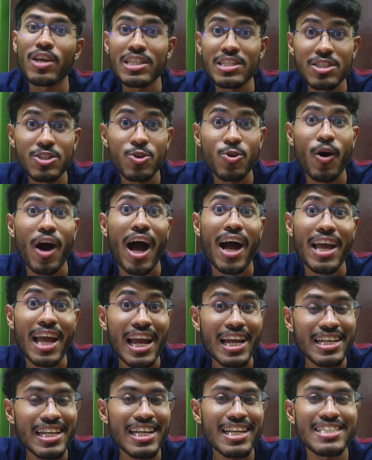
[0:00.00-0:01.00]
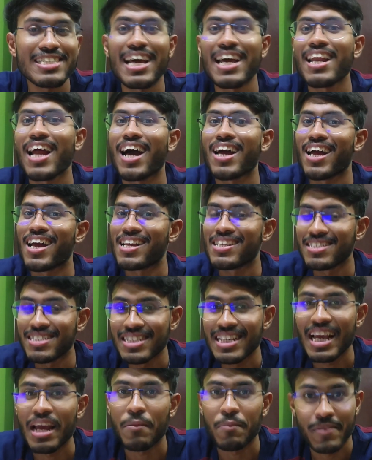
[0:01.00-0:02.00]
ISRO, IITs, and
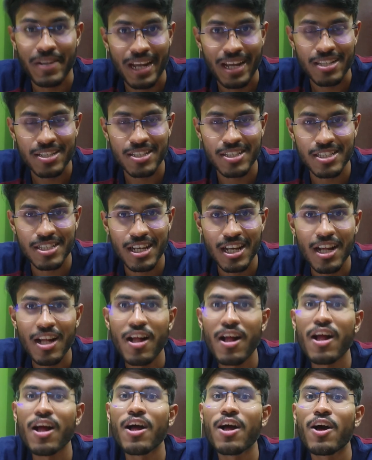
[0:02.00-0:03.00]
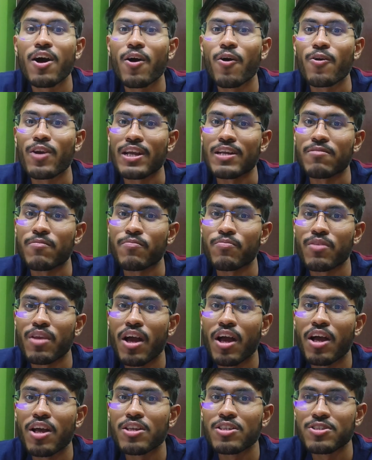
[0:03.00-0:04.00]
IISc M.Techs. Okay.
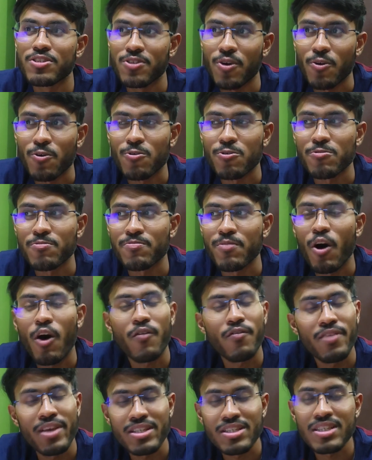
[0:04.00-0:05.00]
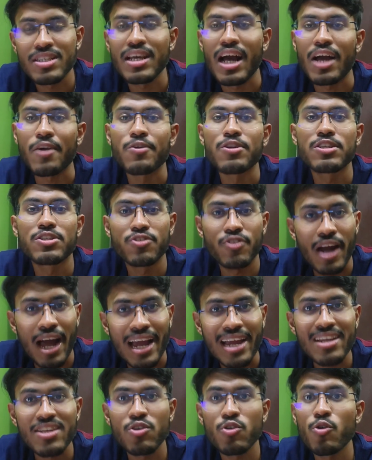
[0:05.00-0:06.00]
So obviously, I will
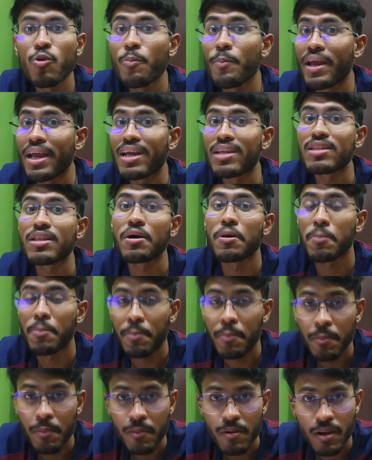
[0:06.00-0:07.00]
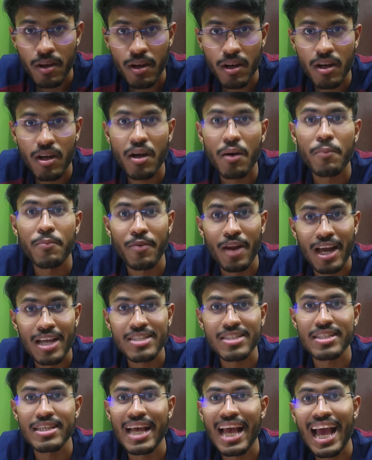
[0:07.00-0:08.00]
try to make the
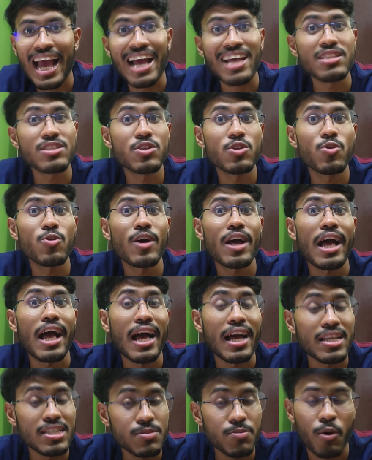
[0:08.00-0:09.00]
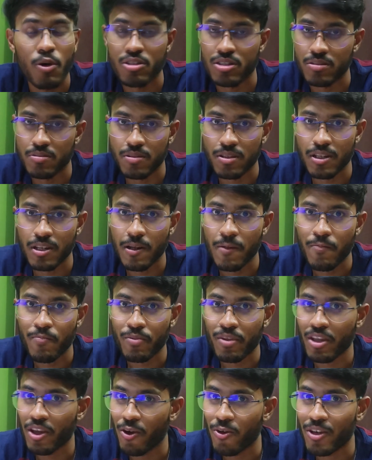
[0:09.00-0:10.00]
pricing as low as possible.
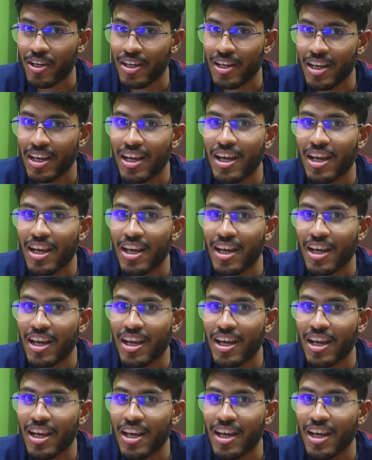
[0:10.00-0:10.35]
Okay.